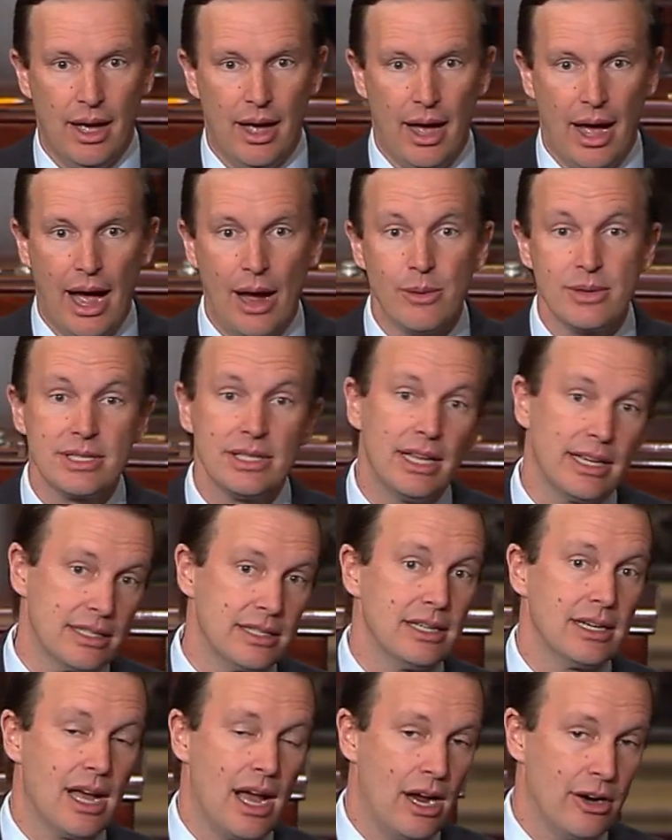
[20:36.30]
I was
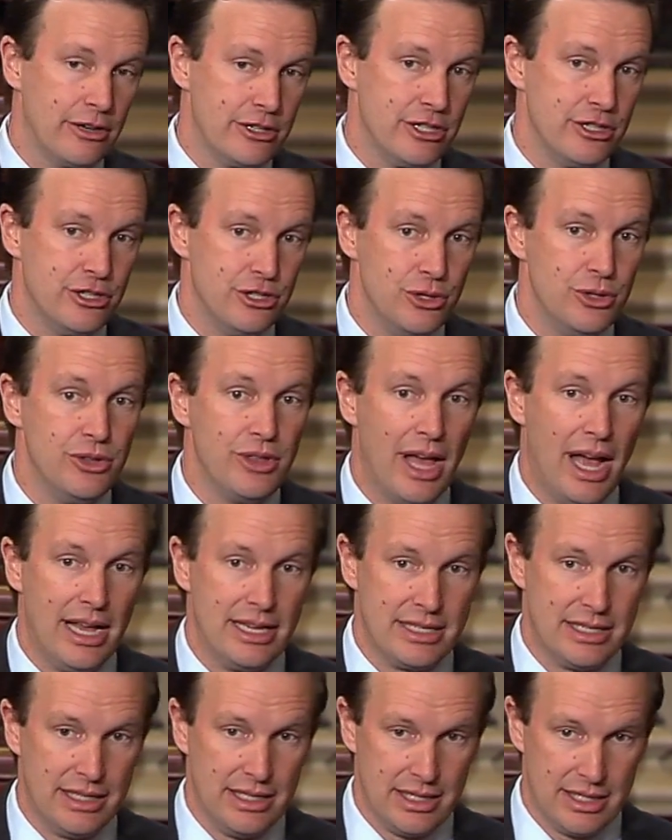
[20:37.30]
elected to Congress in
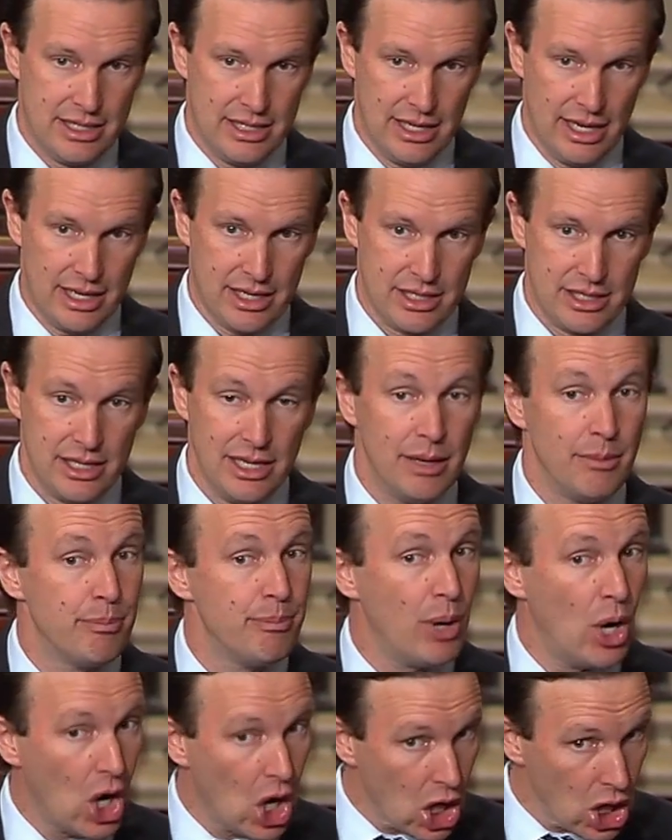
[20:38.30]
2006, in
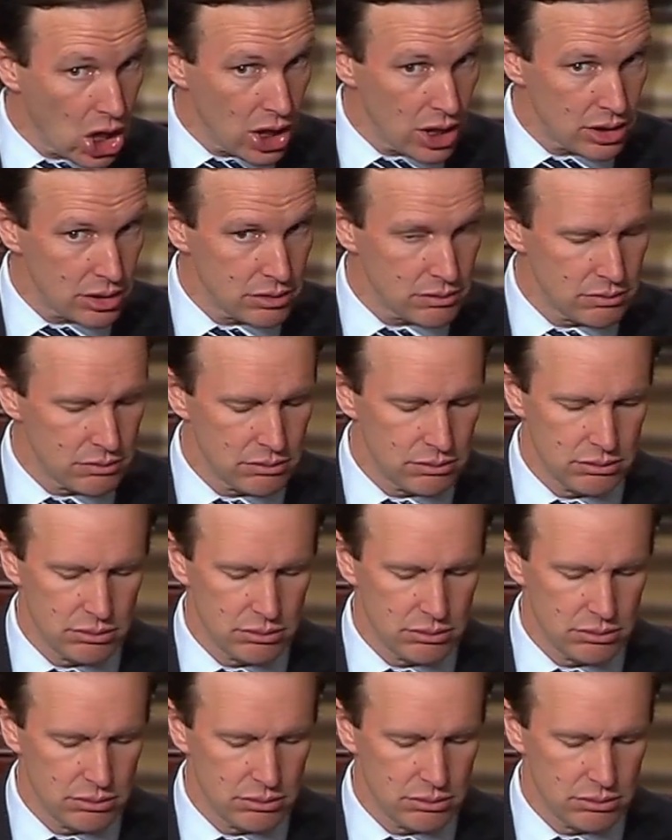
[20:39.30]
part